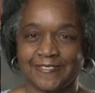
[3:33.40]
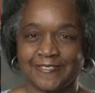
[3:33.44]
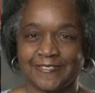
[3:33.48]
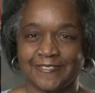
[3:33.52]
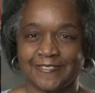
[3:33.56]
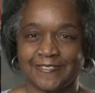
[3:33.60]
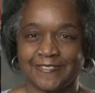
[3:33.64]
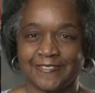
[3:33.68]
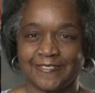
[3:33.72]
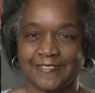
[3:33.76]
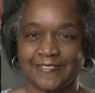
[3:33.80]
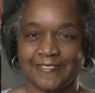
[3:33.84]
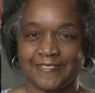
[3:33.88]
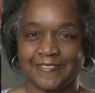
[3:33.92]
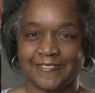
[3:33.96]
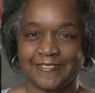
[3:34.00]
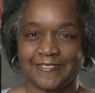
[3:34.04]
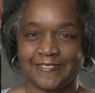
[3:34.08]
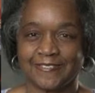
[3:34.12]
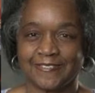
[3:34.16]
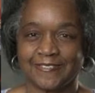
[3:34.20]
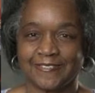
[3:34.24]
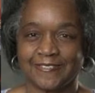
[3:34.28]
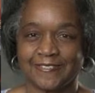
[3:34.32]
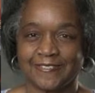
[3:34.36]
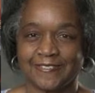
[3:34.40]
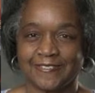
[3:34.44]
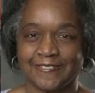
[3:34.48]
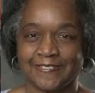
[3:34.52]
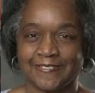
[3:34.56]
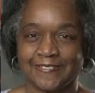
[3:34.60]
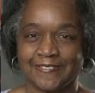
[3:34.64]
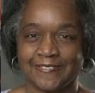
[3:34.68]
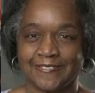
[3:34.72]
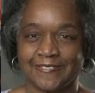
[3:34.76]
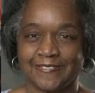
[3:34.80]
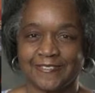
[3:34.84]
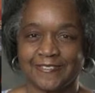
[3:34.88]

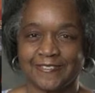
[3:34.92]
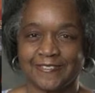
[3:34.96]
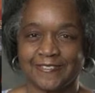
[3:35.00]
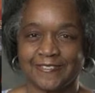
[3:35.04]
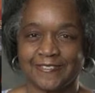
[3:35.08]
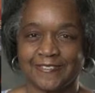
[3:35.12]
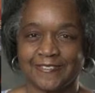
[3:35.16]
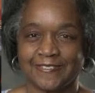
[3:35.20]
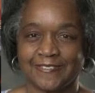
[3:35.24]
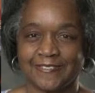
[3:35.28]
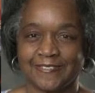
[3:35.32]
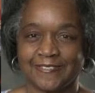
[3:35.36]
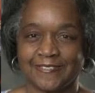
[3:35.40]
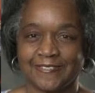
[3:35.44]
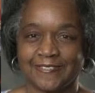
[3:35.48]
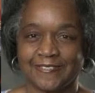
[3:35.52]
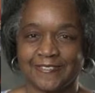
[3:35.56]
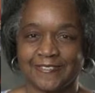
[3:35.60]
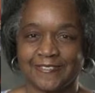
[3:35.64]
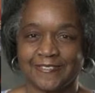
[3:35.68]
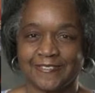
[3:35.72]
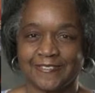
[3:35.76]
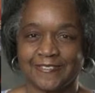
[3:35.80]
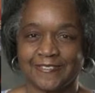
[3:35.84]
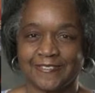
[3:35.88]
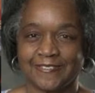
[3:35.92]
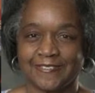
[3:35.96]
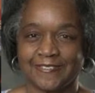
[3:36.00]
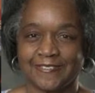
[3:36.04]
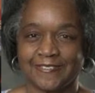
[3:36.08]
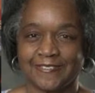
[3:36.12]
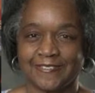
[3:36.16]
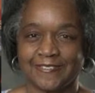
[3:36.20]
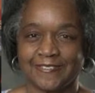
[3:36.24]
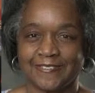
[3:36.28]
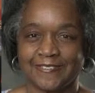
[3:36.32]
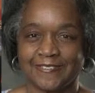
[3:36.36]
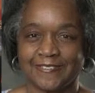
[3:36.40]

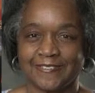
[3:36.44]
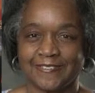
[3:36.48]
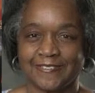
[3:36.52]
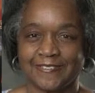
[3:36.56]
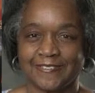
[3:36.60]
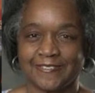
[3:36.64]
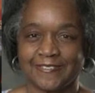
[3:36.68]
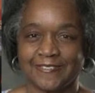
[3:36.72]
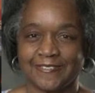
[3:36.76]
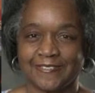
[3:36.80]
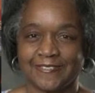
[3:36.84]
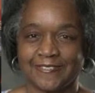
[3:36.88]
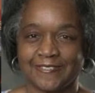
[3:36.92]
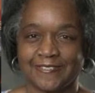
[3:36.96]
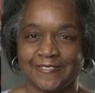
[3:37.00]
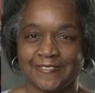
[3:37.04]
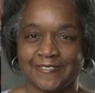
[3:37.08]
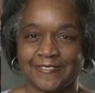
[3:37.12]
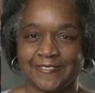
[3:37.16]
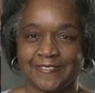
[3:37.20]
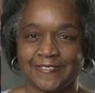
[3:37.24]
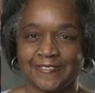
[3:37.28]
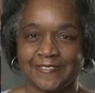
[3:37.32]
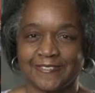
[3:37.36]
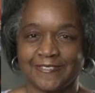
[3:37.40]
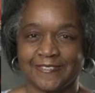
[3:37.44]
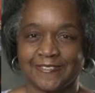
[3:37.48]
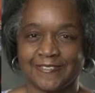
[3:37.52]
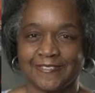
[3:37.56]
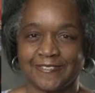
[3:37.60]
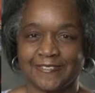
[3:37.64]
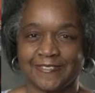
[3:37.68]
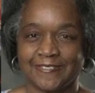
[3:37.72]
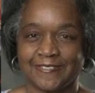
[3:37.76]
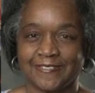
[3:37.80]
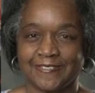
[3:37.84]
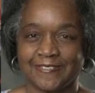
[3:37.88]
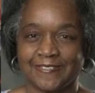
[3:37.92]

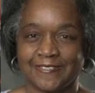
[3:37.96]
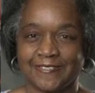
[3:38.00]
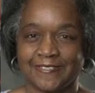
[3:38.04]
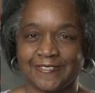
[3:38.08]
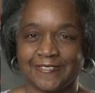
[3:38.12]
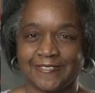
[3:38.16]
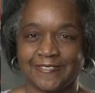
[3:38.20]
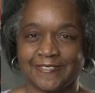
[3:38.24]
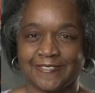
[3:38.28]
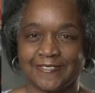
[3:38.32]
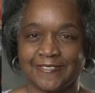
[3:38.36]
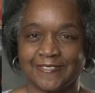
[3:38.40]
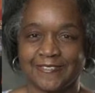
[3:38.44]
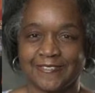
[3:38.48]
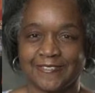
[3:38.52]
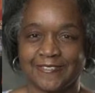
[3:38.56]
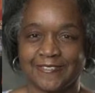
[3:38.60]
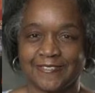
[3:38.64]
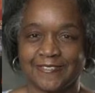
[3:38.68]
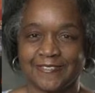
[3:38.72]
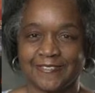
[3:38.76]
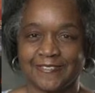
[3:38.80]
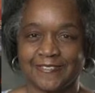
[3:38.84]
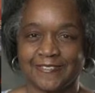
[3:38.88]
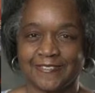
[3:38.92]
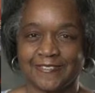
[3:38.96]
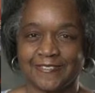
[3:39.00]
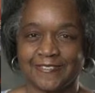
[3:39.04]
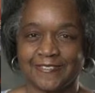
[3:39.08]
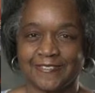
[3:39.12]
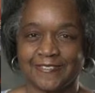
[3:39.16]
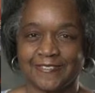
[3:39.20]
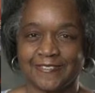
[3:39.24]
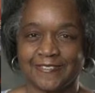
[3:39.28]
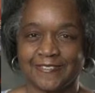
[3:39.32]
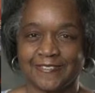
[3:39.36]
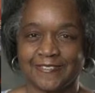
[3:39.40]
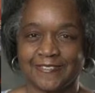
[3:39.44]

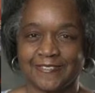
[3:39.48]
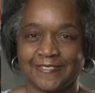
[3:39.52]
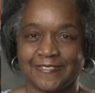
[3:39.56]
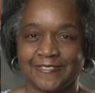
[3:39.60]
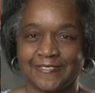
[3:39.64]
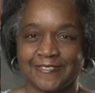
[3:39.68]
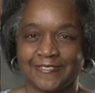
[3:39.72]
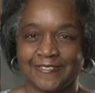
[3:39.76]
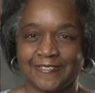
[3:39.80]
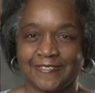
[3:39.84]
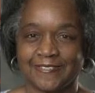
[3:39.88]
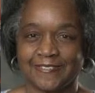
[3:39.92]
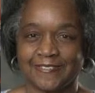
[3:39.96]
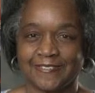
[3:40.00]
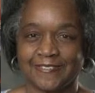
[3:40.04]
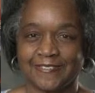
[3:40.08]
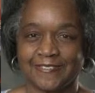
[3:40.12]
[no speech]